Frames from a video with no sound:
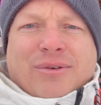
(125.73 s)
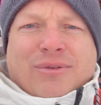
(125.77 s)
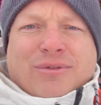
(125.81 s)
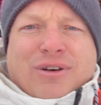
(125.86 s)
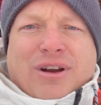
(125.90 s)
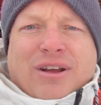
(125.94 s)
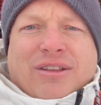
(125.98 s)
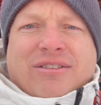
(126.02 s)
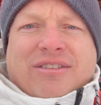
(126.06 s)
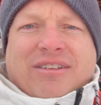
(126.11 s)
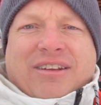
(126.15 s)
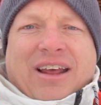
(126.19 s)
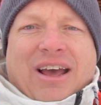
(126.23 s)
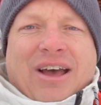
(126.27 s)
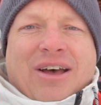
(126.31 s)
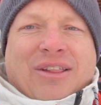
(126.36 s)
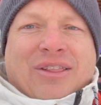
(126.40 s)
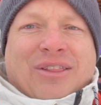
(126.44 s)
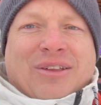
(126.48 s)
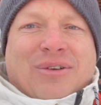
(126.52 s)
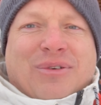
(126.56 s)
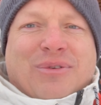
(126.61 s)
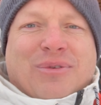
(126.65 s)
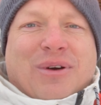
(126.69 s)
Runs
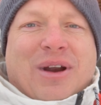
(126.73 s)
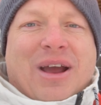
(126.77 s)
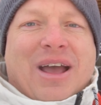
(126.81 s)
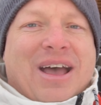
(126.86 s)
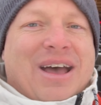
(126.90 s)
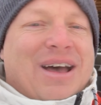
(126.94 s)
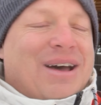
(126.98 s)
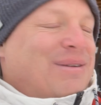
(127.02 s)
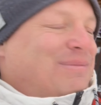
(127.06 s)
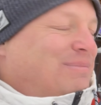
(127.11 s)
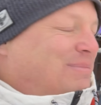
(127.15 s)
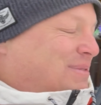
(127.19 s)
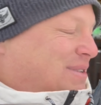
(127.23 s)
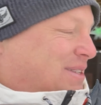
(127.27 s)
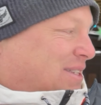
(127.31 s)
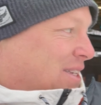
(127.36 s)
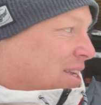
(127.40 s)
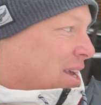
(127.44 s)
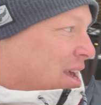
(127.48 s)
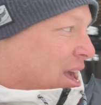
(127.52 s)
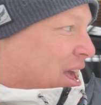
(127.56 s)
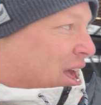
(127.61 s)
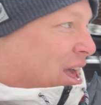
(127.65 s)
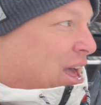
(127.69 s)
down the ramps
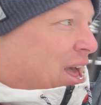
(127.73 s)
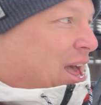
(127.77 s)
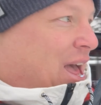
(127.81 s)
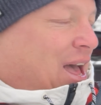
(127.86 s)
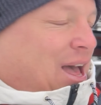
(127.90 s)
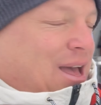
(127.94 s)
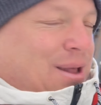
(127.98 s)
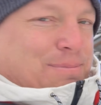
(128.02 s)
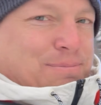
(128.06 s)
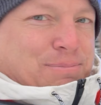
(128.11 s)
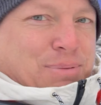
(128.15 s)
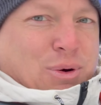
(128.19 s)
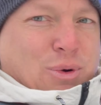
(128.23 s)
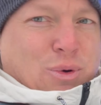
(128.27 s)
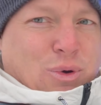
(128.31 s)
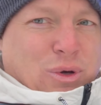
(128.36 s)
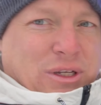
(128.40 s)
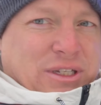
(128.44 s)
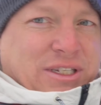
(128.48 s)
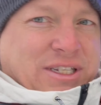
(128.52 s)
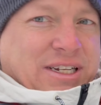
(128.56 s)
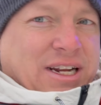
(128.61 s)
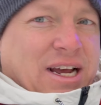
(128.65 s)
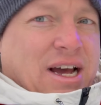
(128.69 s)
and
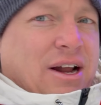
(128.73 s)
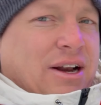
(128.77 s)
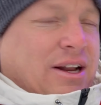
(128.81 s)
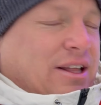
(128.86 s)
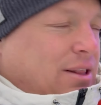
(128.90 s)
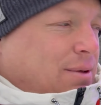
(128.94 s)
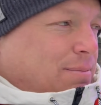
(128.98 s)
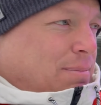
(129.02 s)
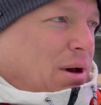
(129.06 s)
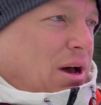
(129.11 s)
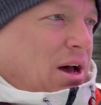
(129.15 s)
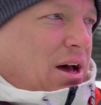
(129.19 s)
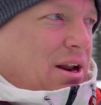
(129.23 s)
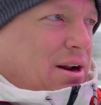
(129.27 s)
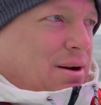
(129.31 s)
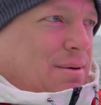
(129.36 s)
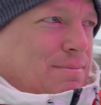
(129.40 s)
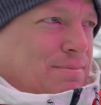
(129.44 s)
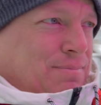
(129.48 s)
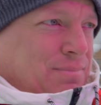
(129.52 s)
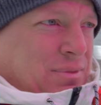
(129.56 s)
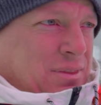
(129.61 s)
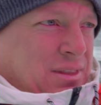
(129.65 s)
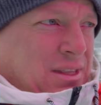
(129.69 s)
pools down at the bottom.